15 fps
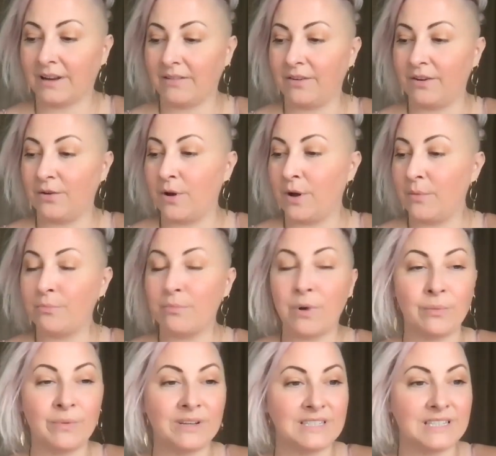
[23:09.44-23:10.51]
You a
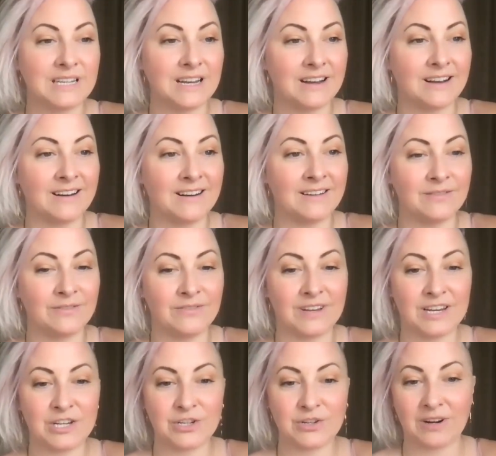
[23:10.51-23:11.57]
moment here,
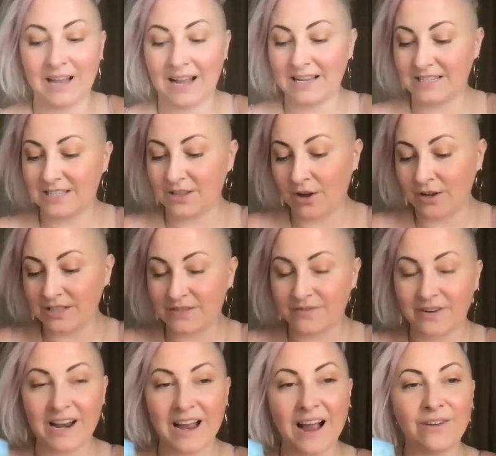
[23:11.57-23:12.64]
finish your last thoughts
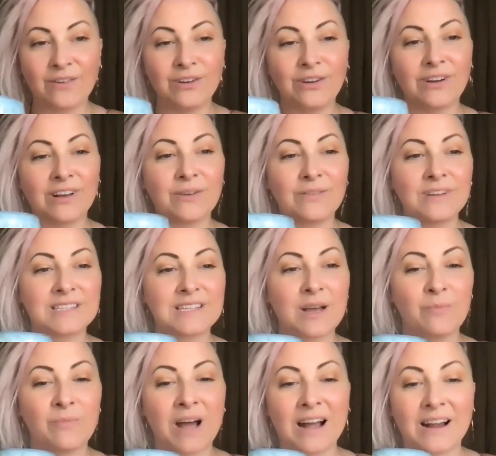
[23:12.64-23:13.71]
for now, and you can always
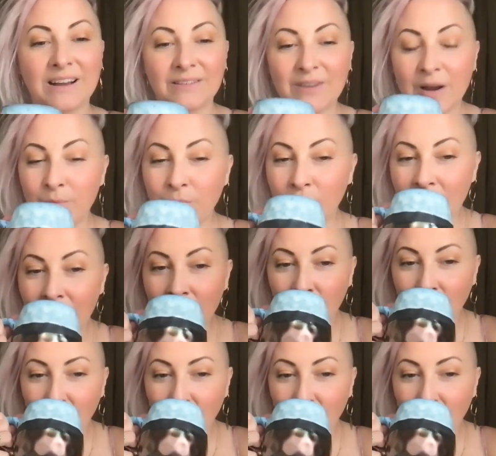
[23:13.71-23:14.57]
come back and write more.